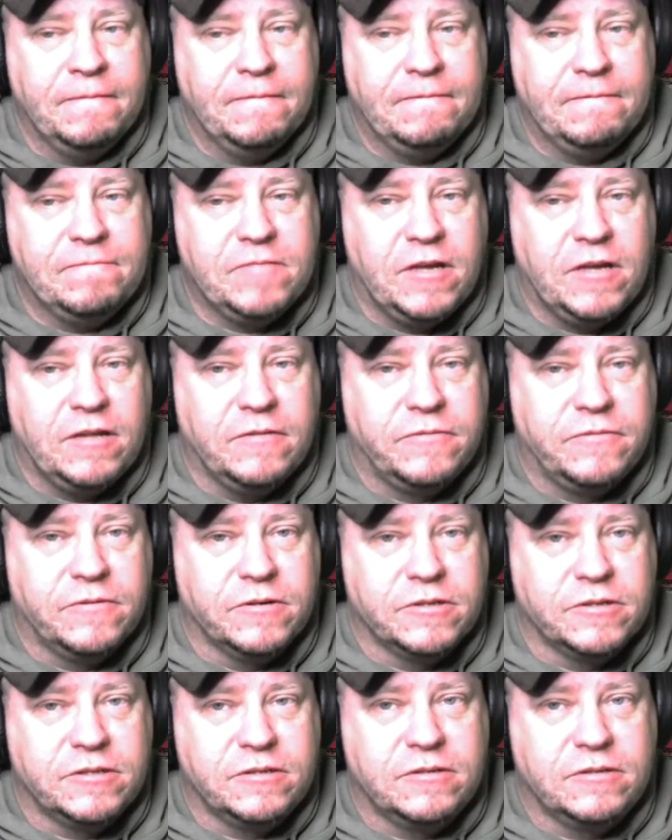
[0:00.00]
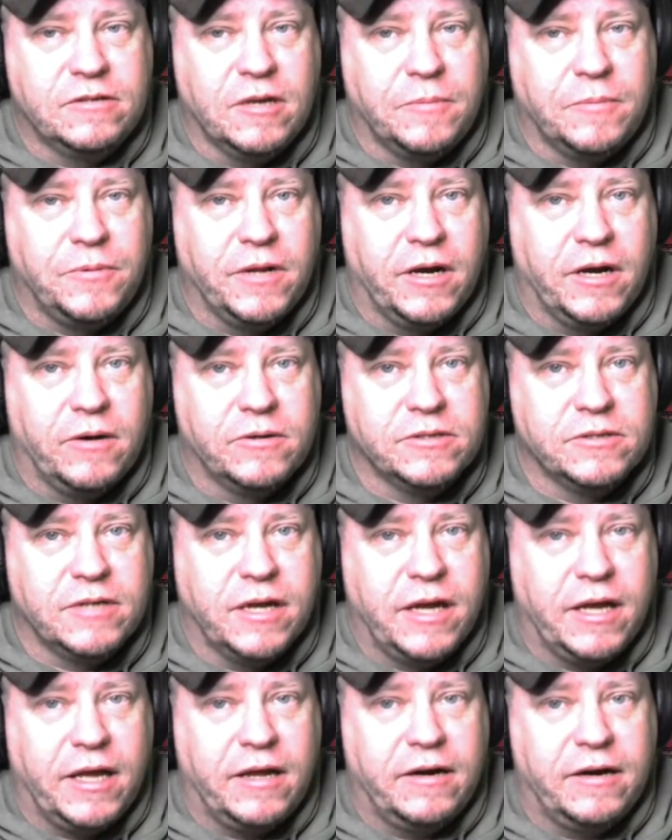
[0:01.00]
in the first couple hours that
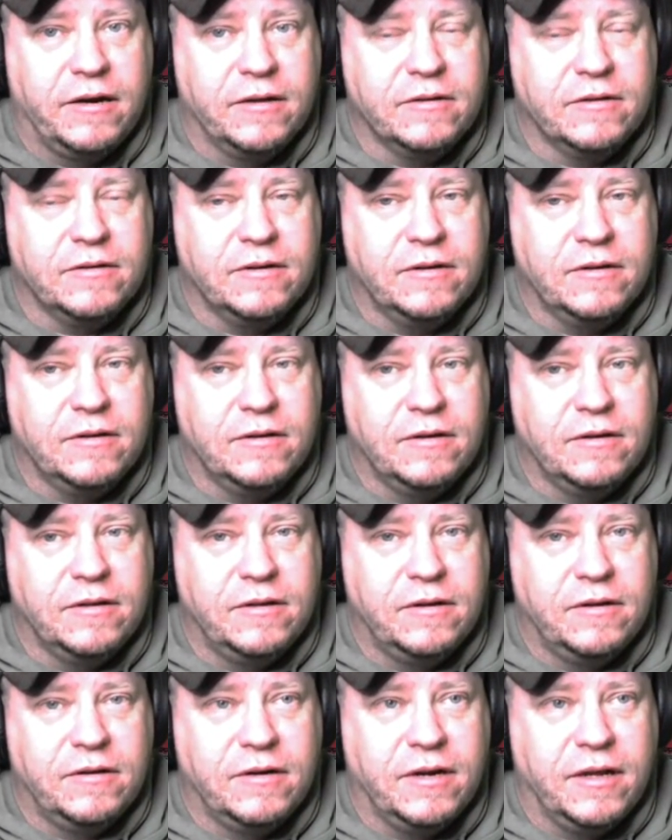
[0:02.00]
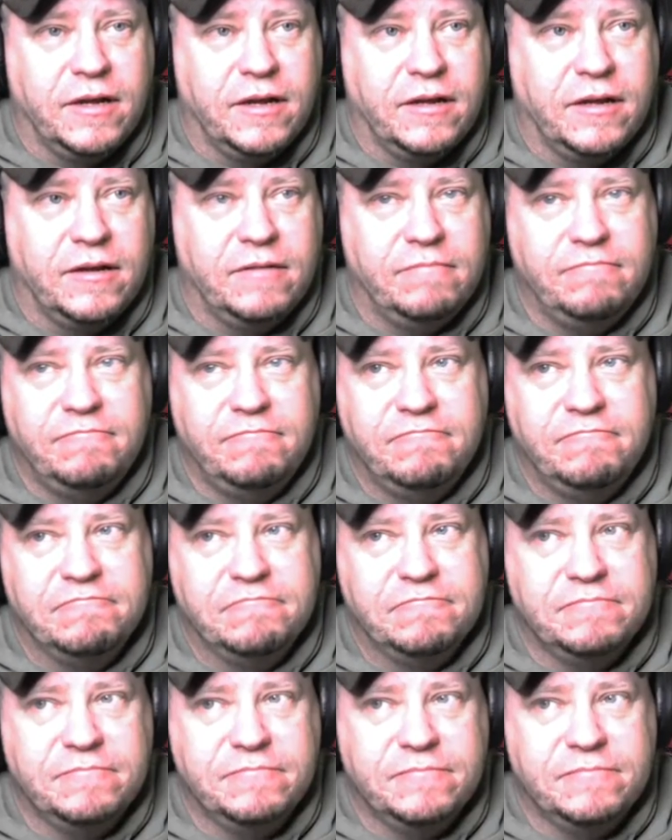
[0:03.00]
I had it on there, it had
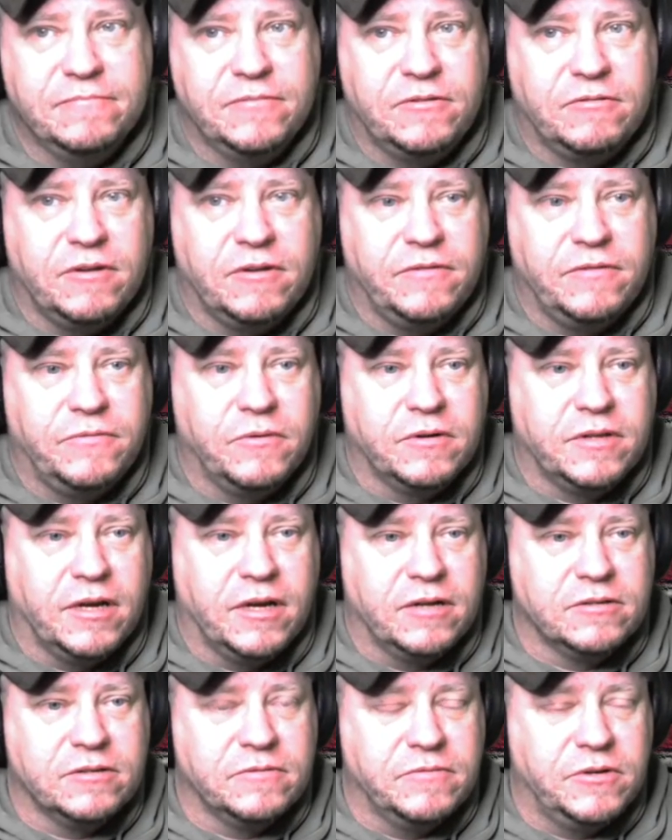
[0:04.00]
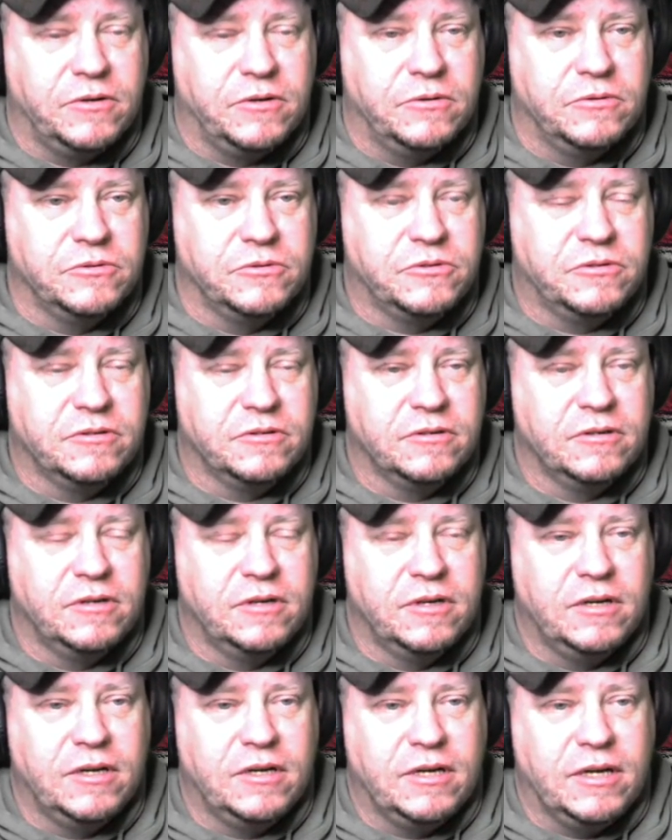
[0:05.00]
4,000 views,
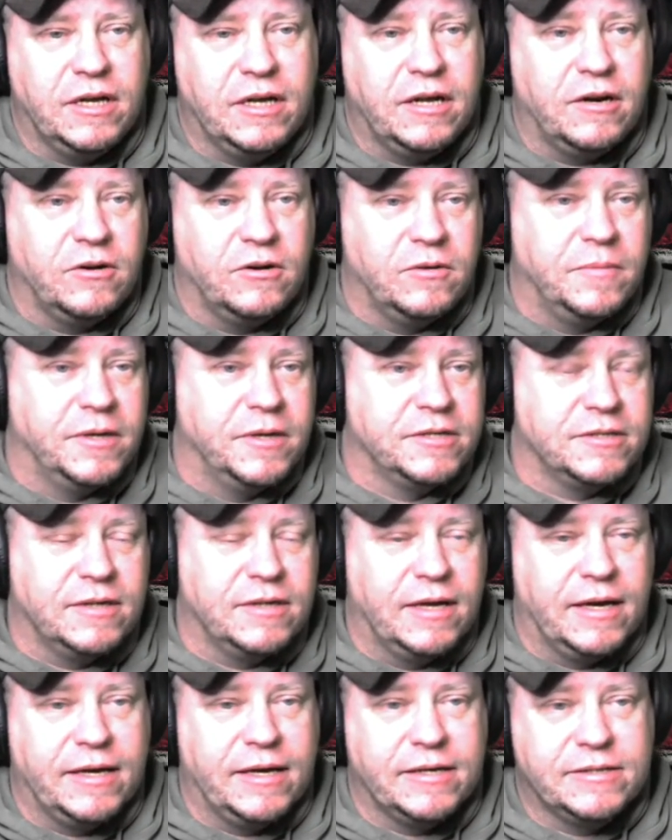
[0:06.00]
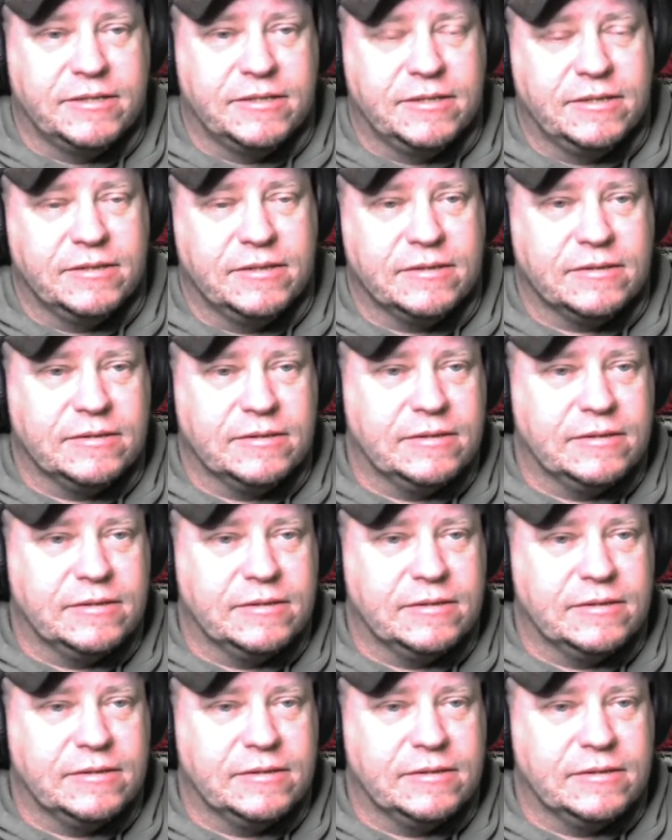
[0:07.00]
had a whole bunch of likes.